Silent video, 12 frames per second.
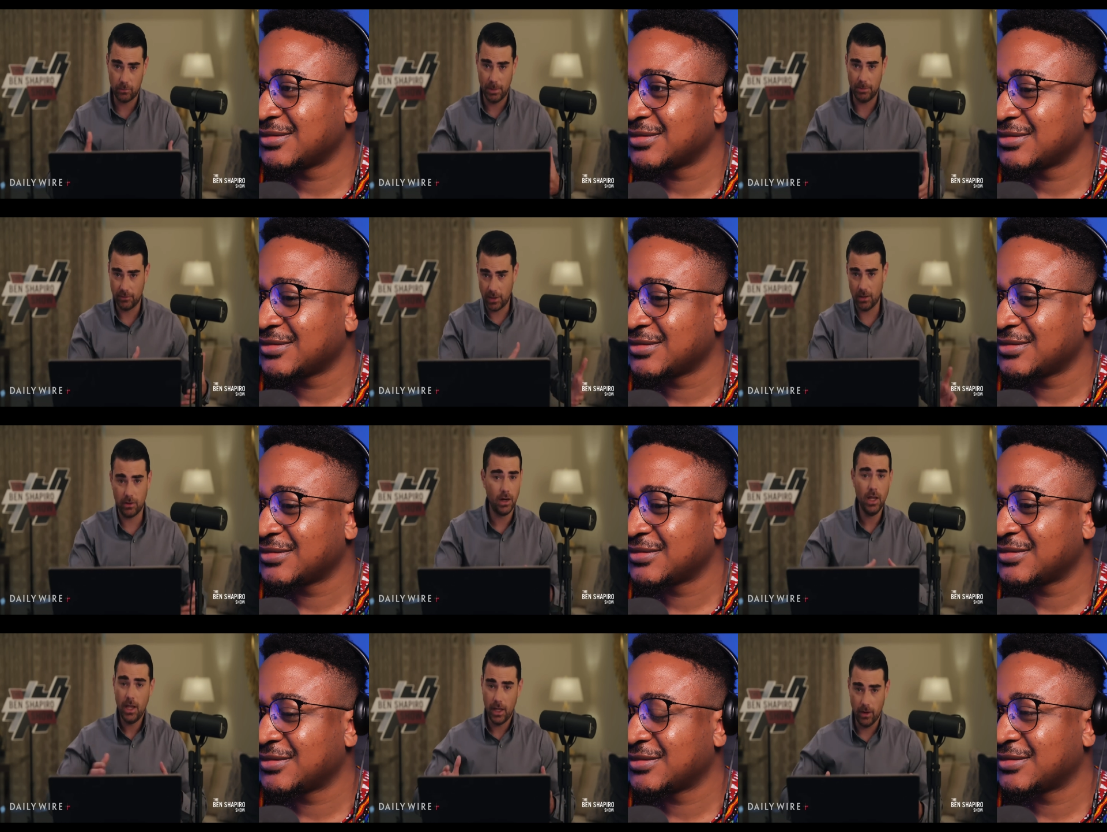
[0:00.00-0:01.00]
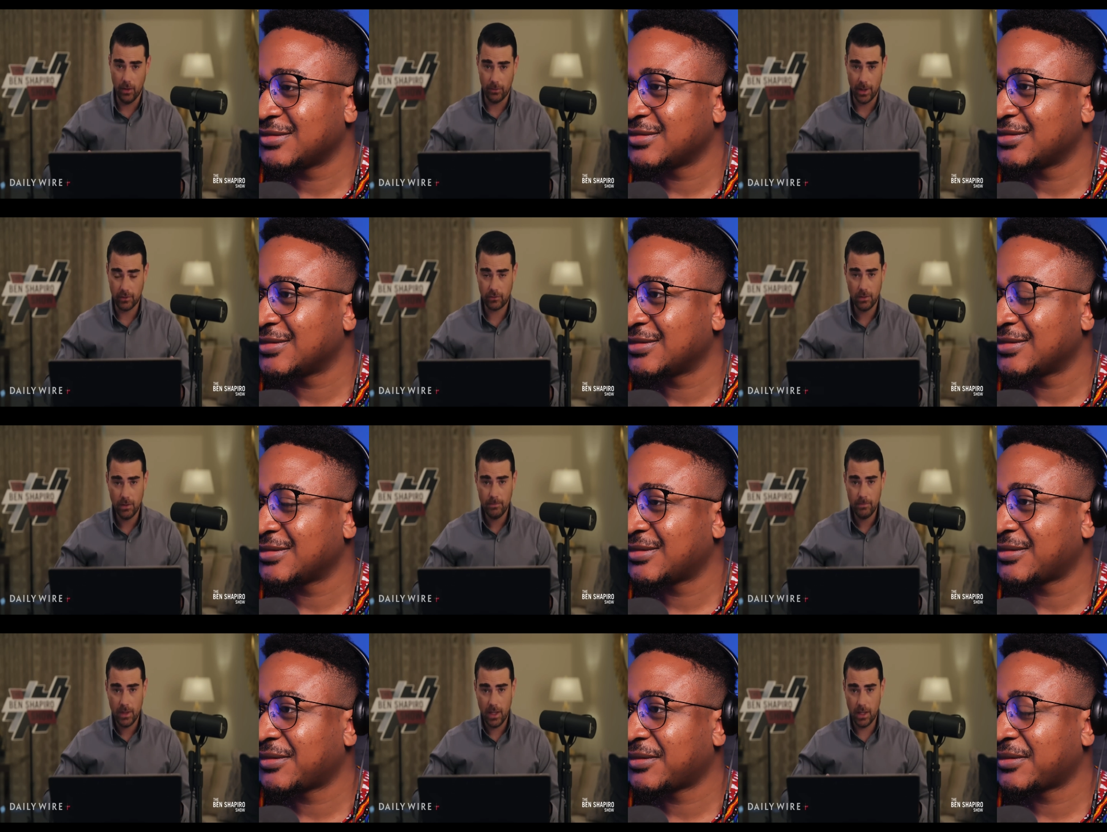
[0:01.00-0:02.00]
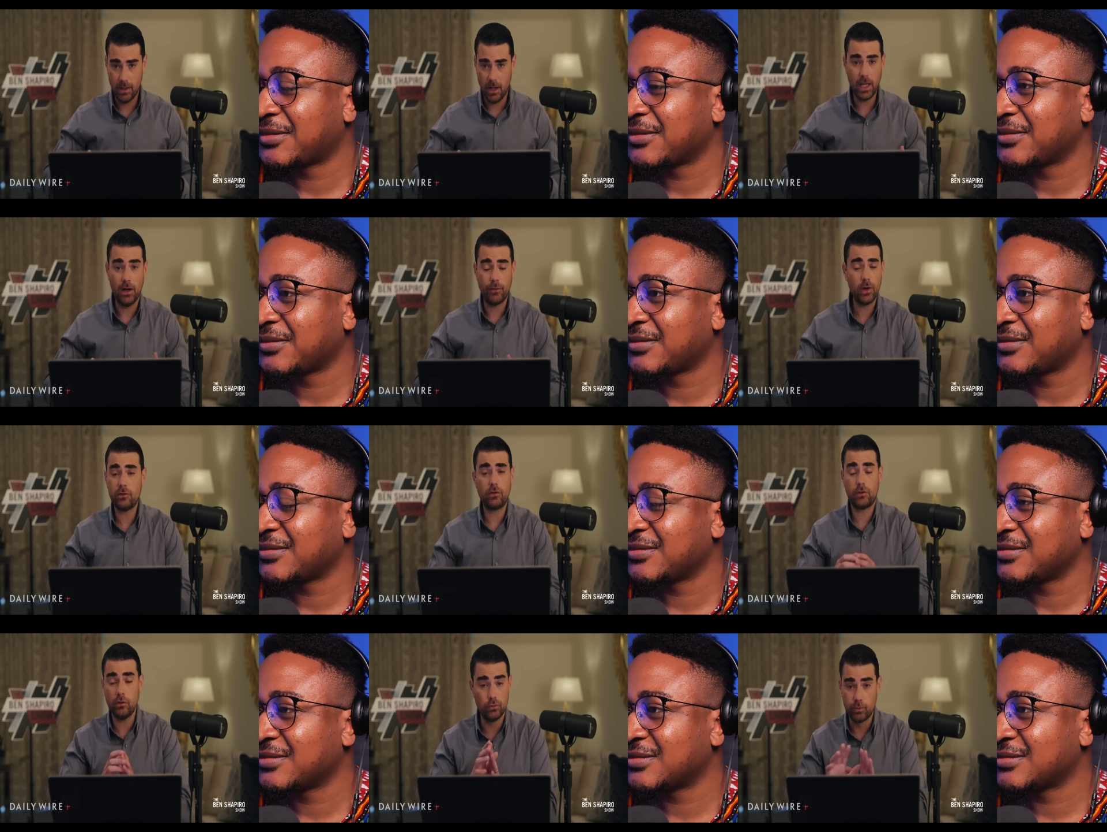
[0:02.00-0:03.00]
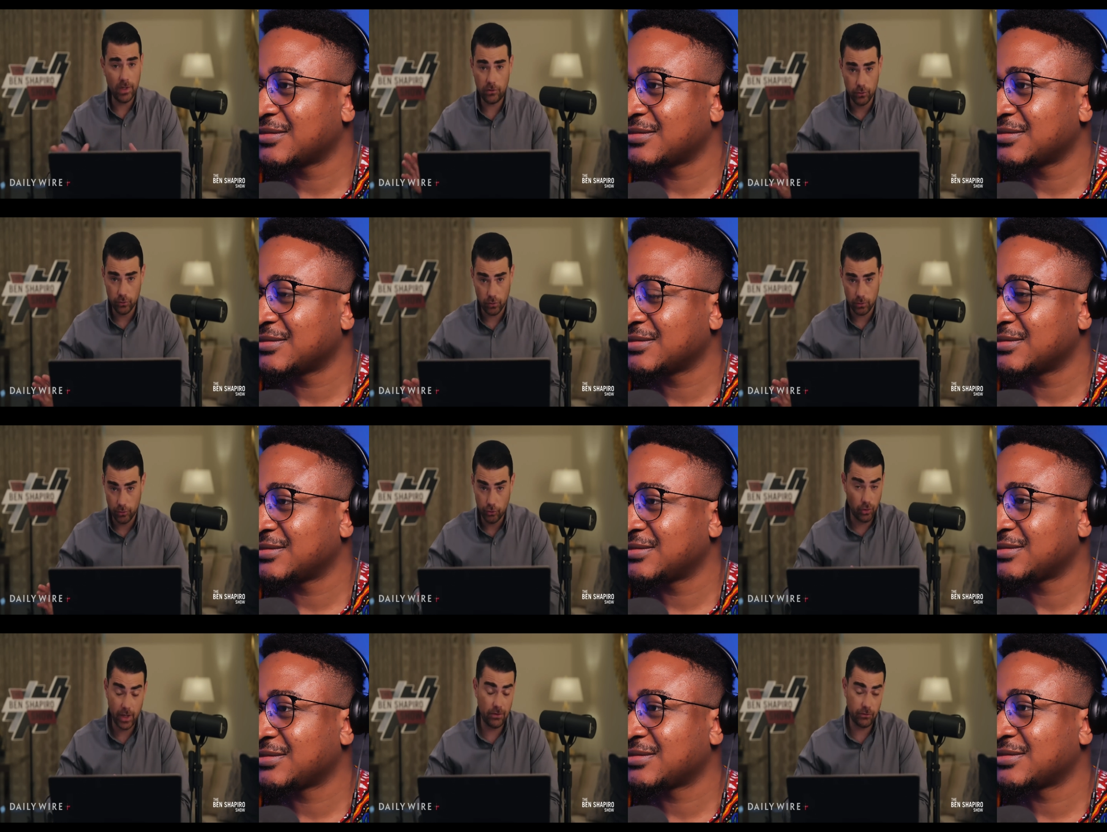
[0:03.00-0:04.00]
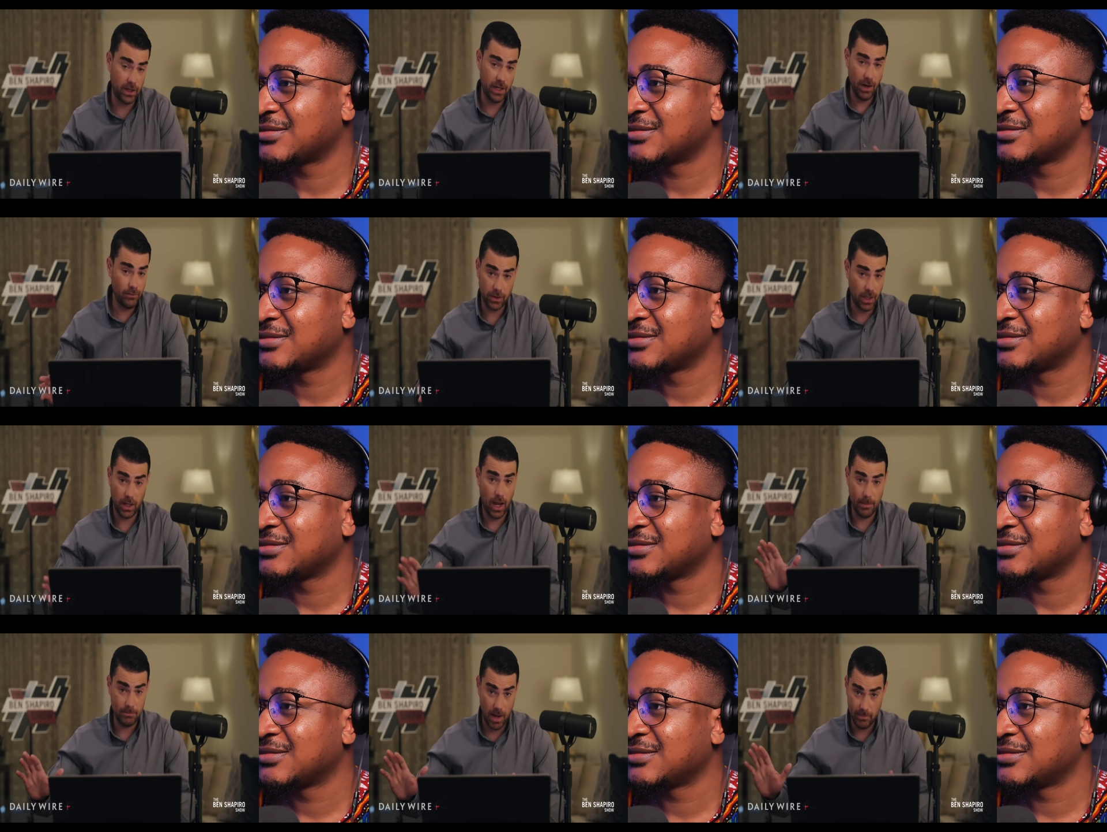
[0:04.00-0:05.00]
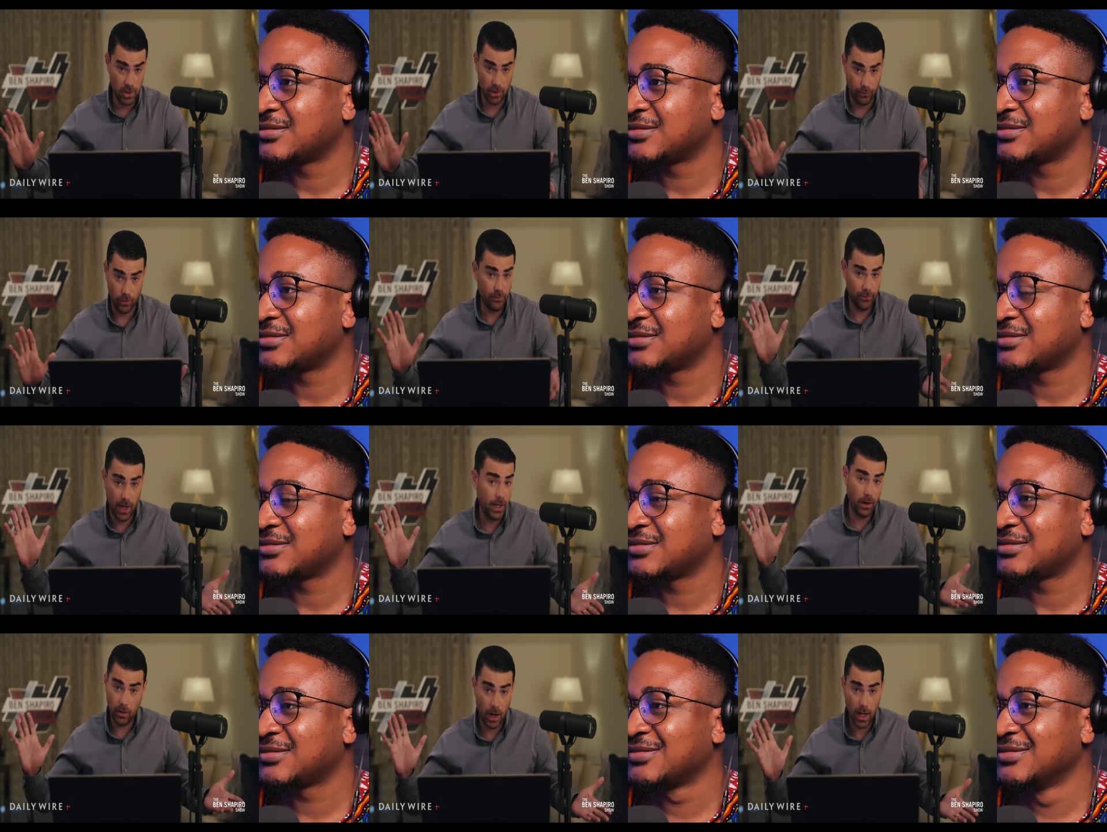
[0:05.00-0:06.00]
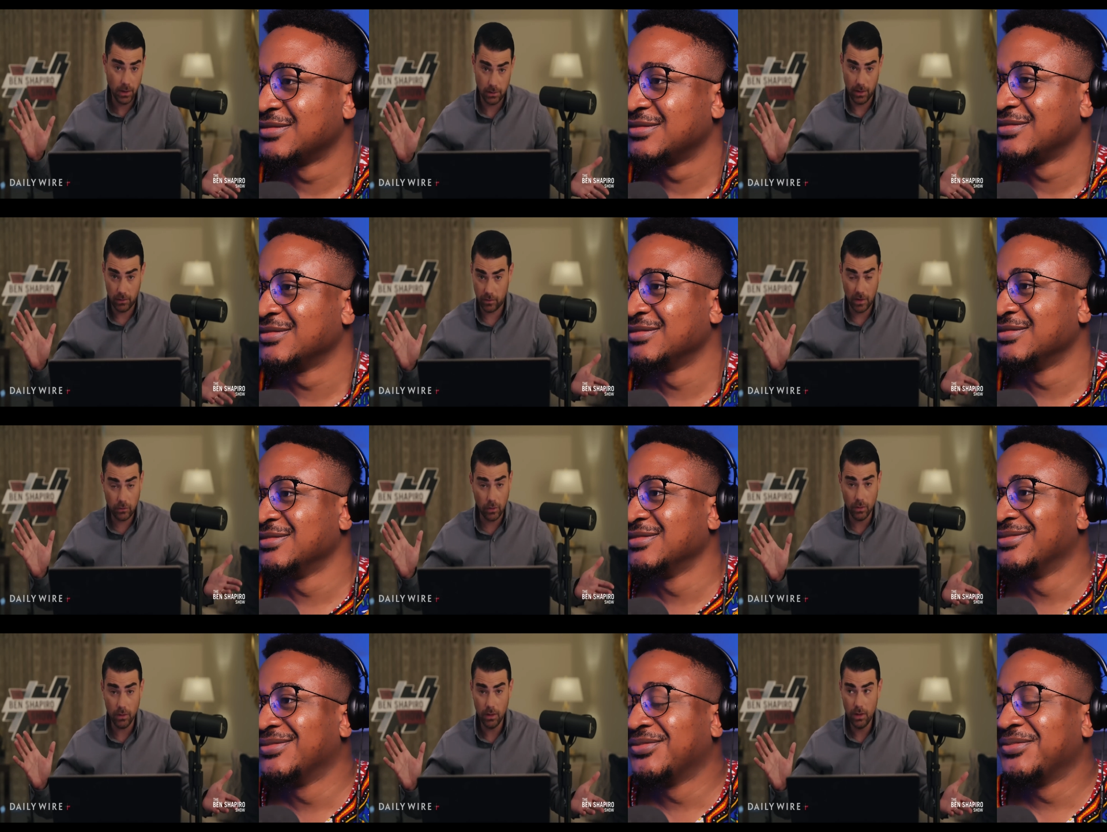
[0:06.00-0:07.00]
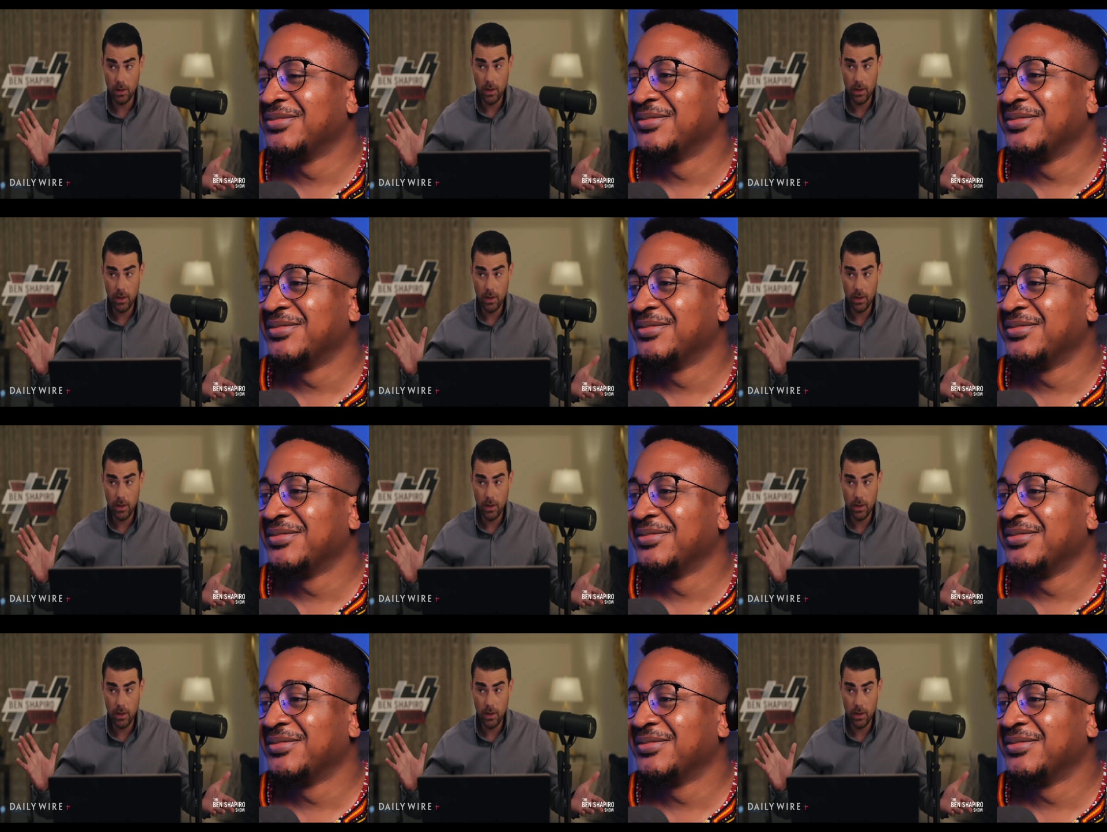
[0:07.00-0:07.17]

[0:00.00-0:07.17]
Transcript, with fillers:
Speaker 1: as people of color, and all the rest. And again, if we're just going to do race neutral, neutral casting on everything, I'm I'm here for it. Fine, all right, that's that's cool.